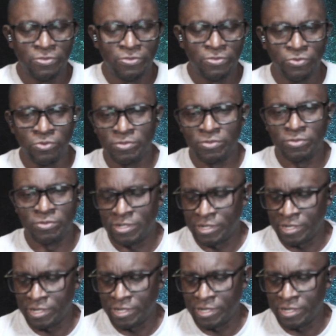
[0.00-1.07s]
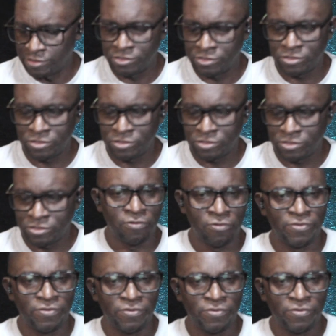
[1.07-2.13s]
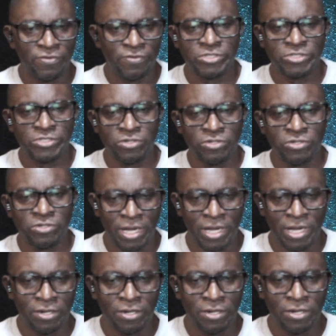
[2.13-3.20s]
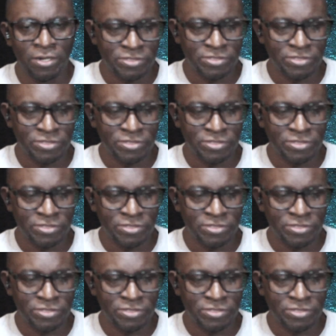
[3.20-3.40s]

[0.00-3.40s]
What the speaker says: through the lens of a commercial pilot.